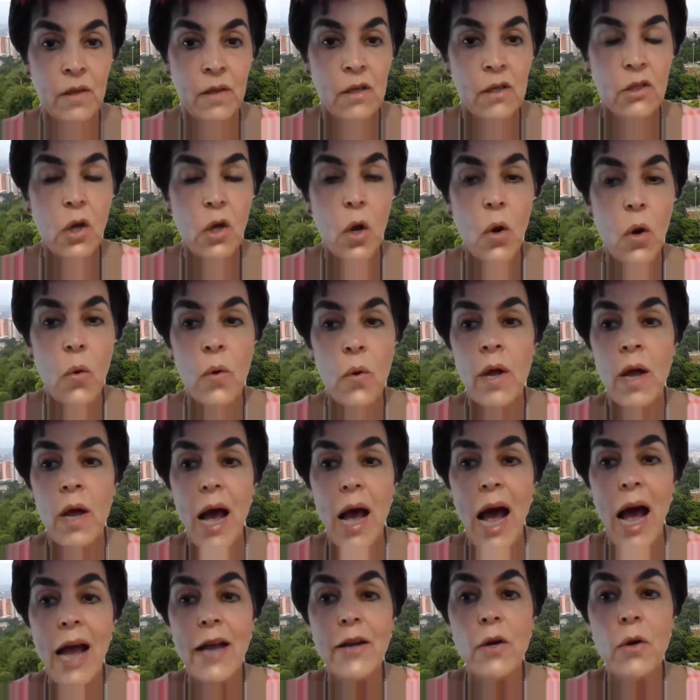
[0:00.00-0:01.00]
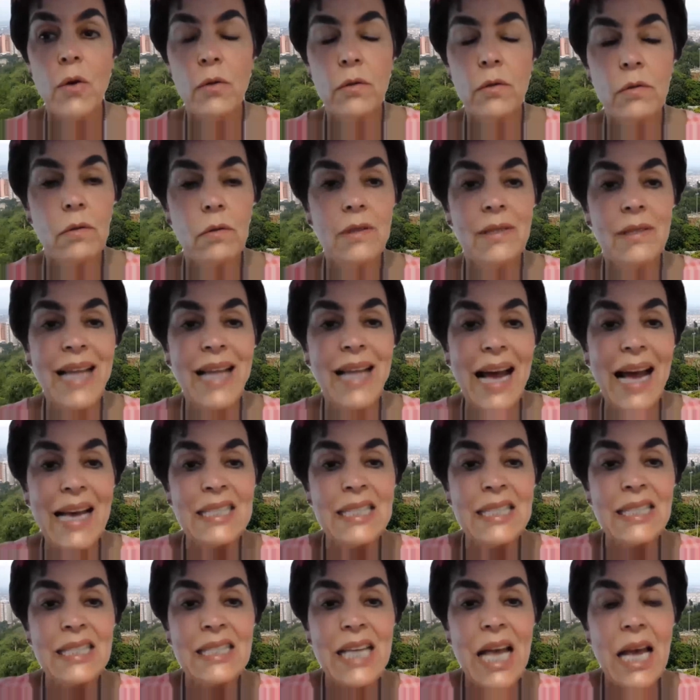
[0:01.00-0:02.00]
So I don't
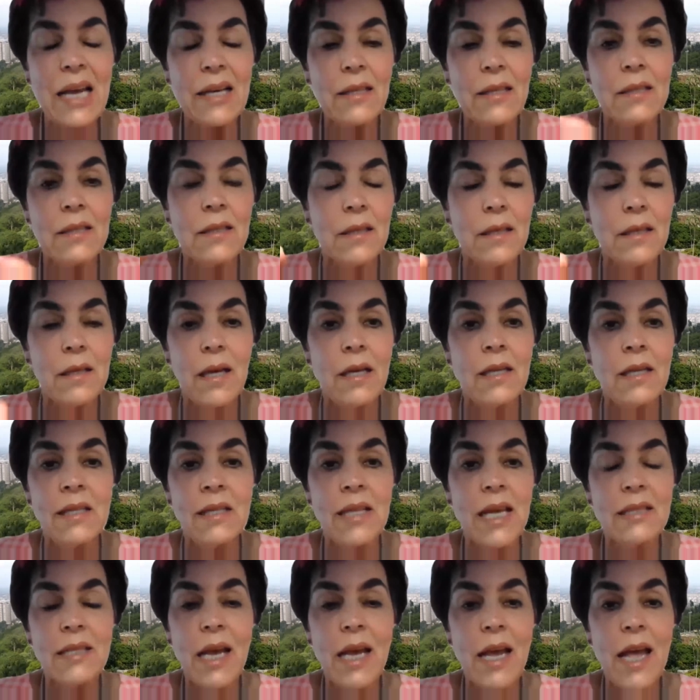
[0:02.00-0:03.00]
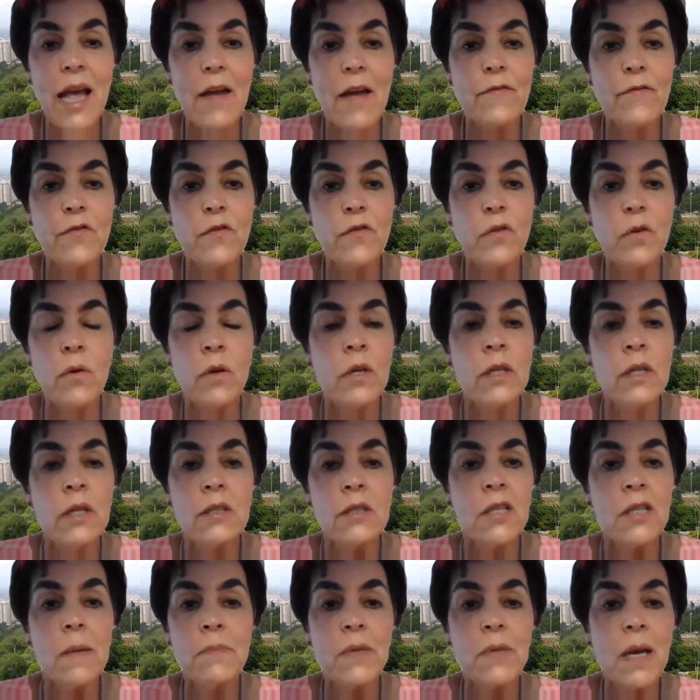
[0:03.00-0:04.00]
dissect unless I have to.
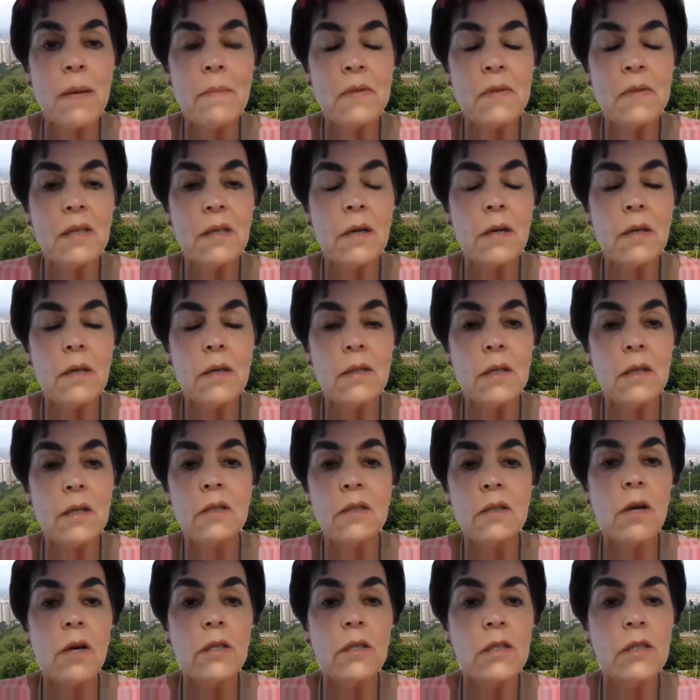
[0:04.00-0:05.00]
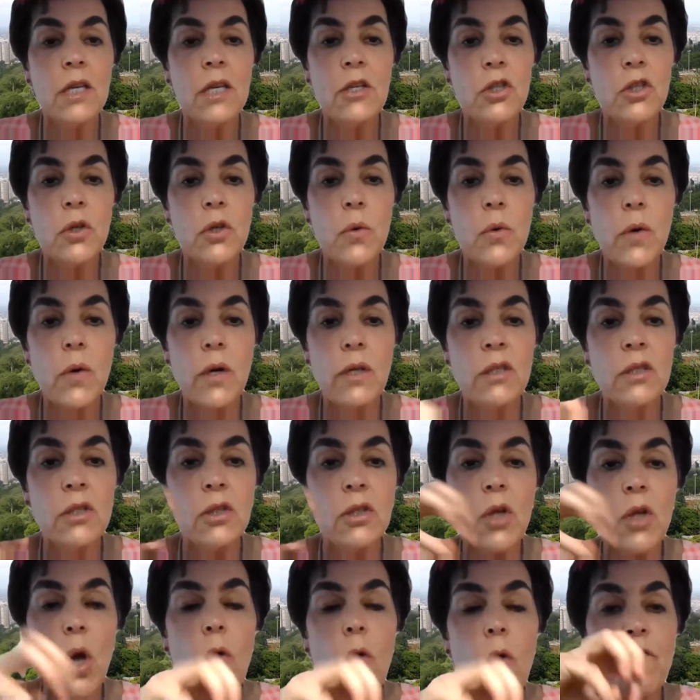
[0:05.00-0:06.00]
Sometimes the scar tissue is
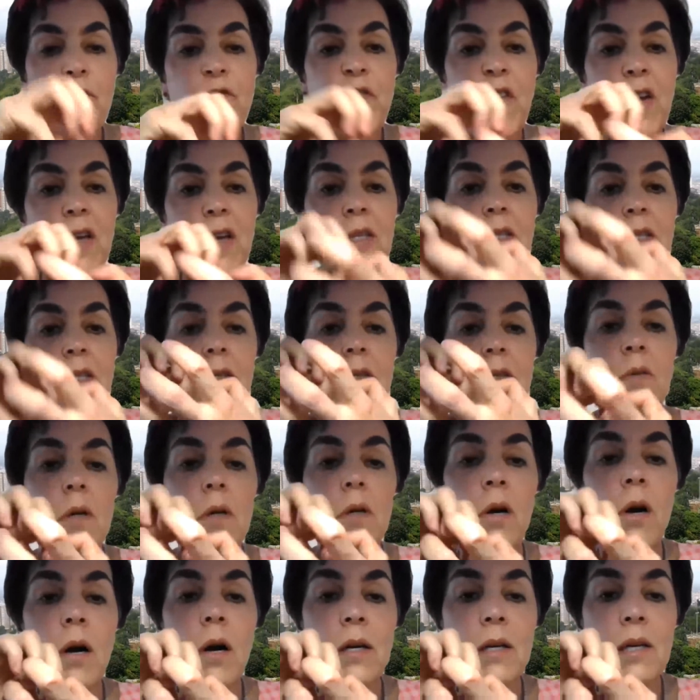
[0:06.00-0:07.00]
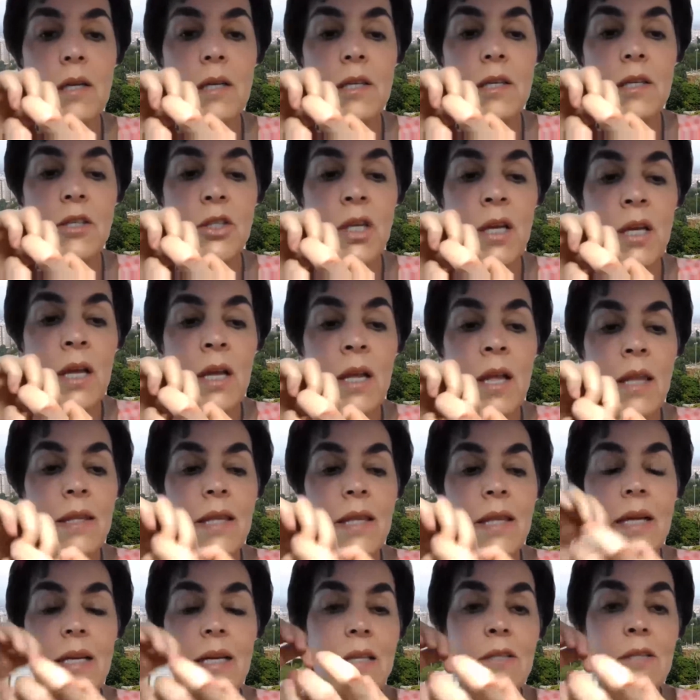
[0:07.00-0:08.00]
so fixed to the cartilage
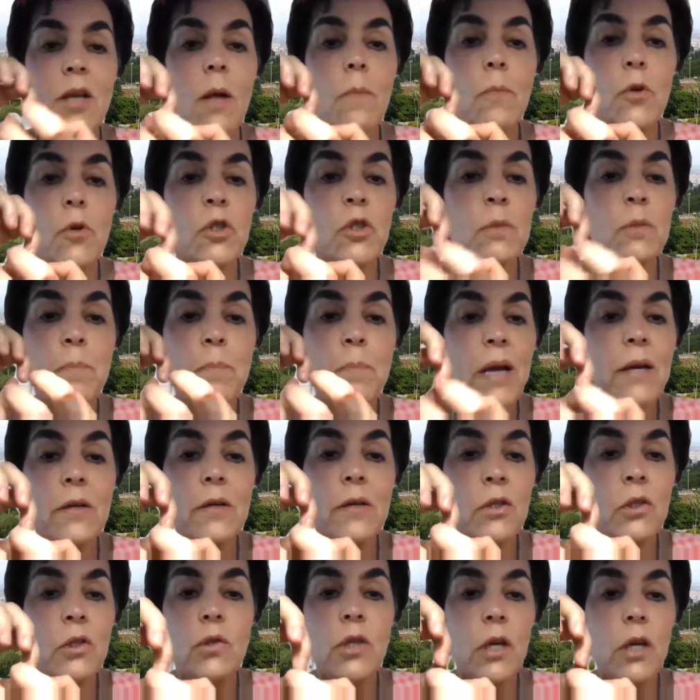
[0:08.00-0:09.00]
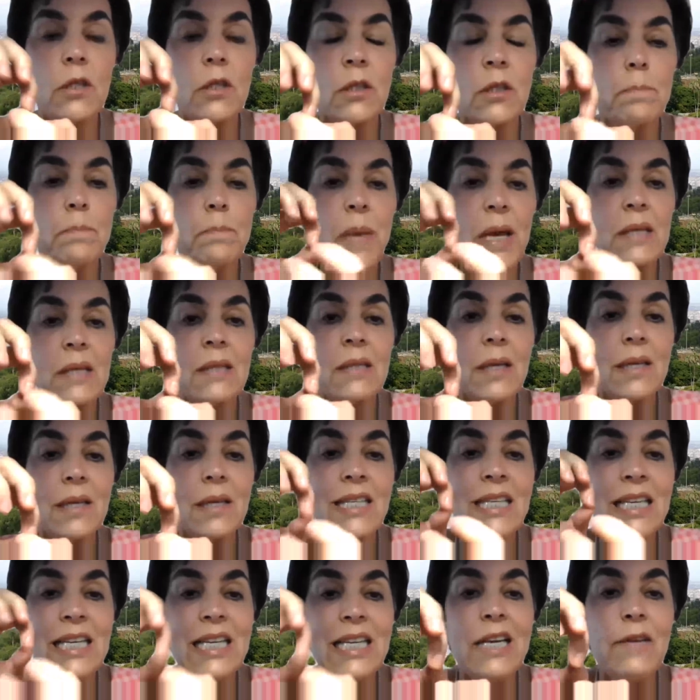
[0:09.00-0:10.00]
that it's almost better to just
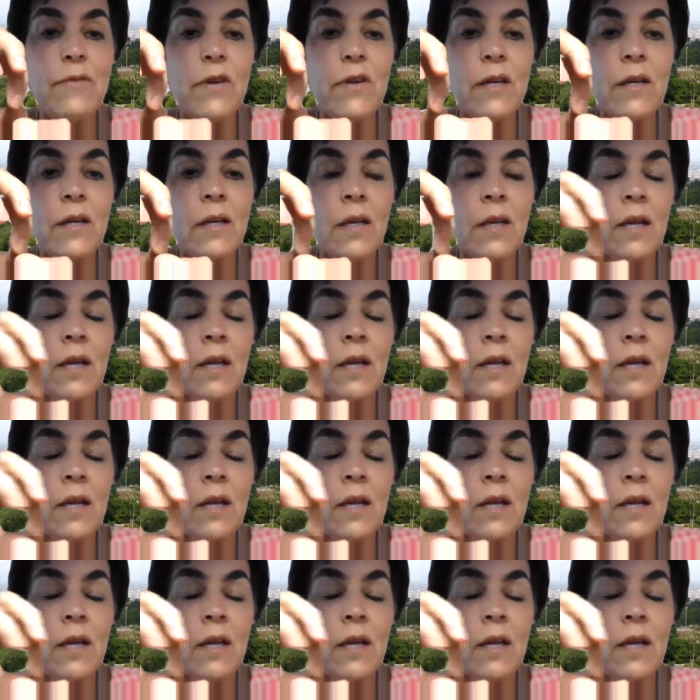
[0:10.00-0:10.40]
basically leave it